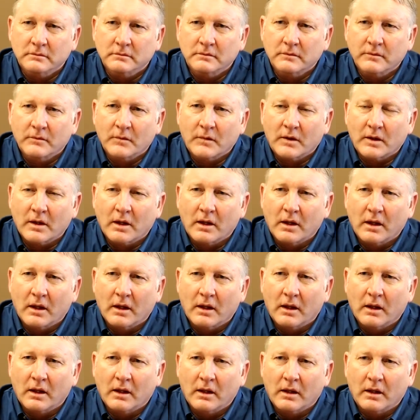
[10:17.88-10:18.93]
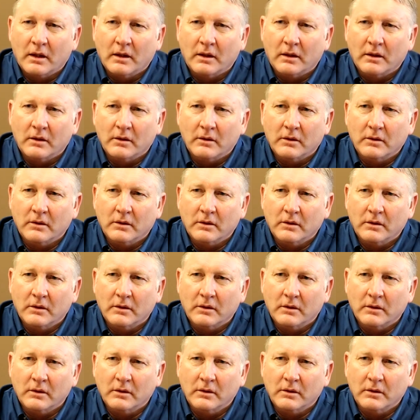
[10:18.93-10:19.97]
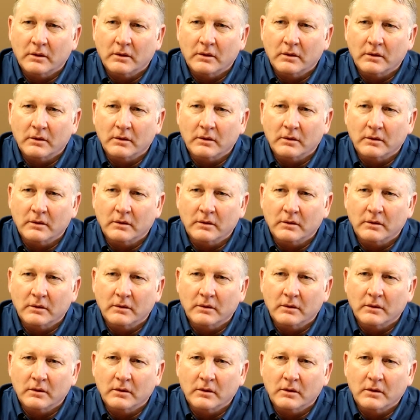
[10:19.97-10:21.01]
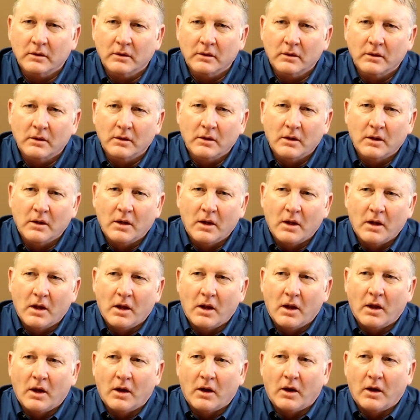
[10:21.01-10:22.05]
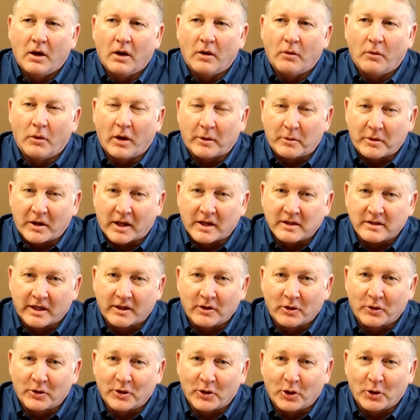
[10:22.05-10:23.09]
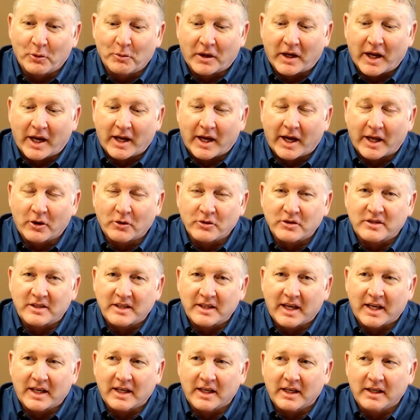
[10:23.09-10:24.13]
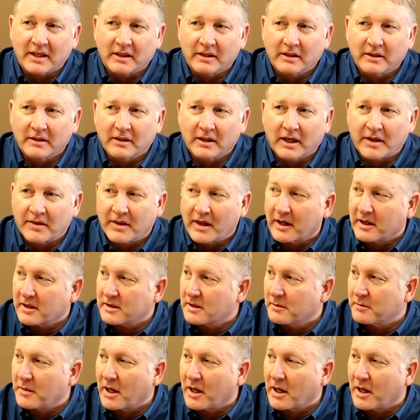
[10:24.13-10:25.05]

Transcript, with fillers: how does it kind of compare to pre-pandemic? Do you think? Well, to be honest, I don't know, but I, I don't see any. I think it's